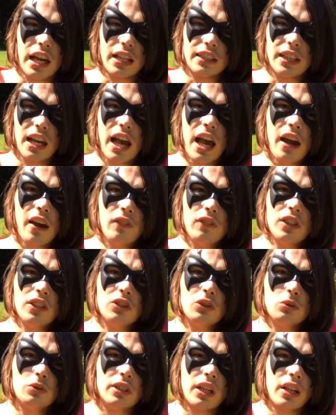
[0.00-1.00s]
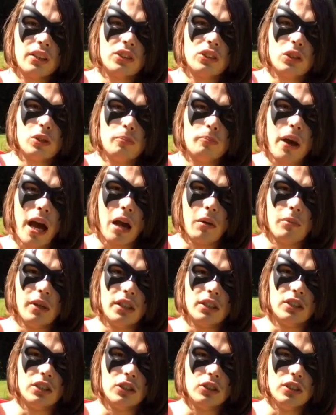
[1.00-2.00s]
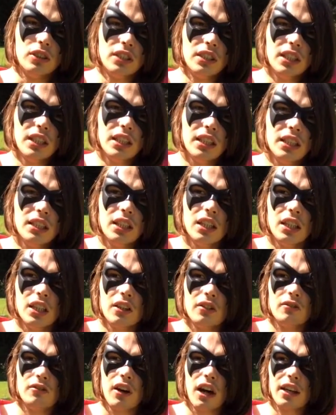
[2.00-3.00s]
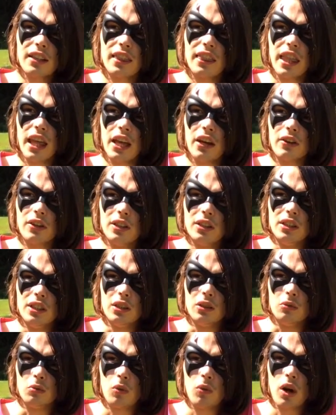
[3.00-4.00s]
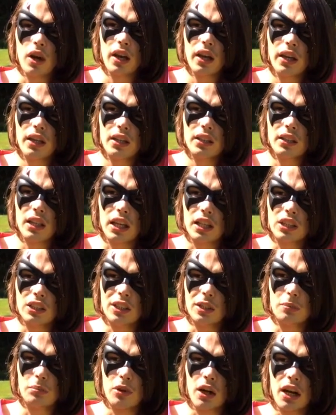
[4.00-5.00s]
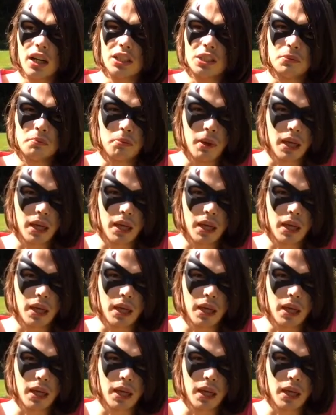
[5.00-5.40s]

has every utensil Batman could need right there in the Wayne Enterprise